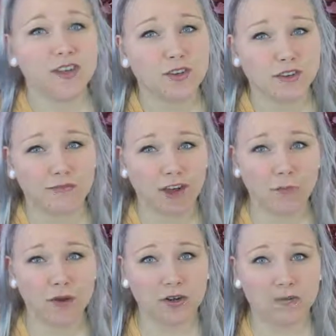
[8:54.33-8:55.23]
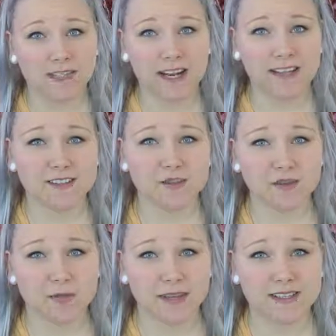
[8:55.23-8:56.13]
You can follow me on almost any
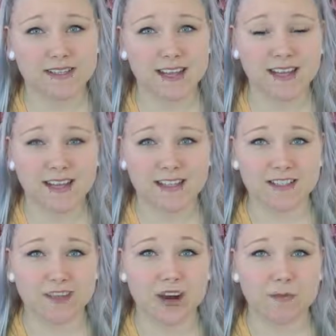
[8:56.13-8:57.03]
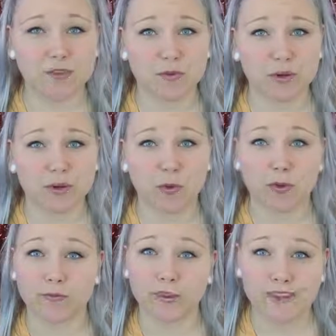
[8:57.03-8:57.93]
social media site like Instagram or Twitter
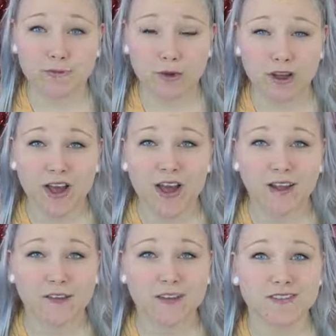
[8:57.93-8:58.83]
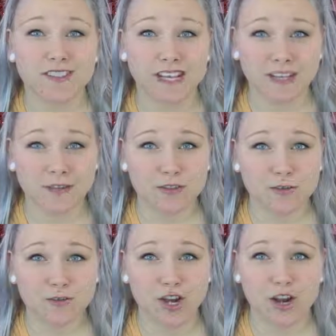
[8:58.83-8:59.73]
or Facebook. I also have a second
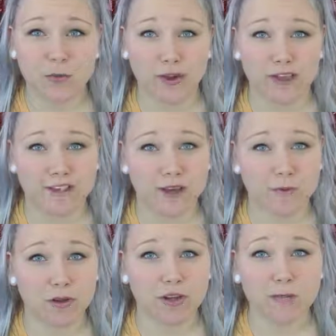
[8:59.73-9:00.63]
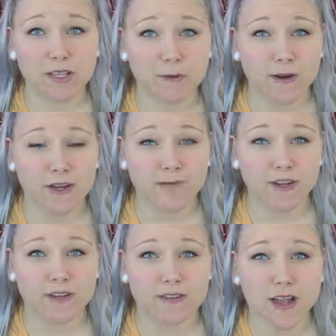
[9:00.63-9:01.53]
YouTube channel where I like to upload completely random
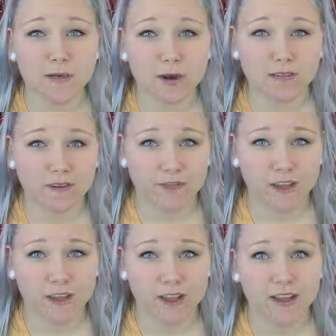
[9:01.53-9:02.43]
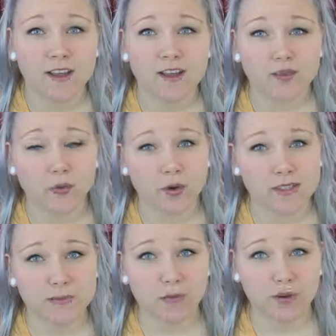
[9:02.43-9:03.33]
videos of whatever I feel like. So if you want
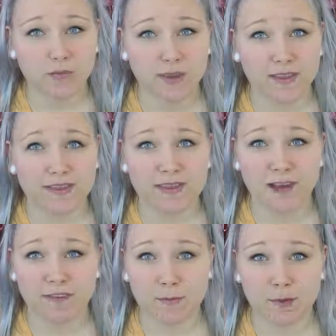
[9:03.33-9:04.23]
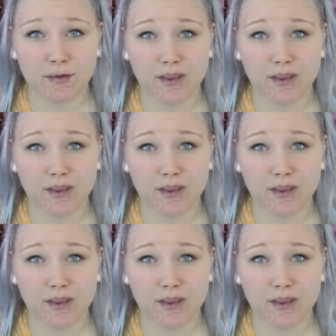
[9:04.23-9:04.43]
to see more of me that's not vaping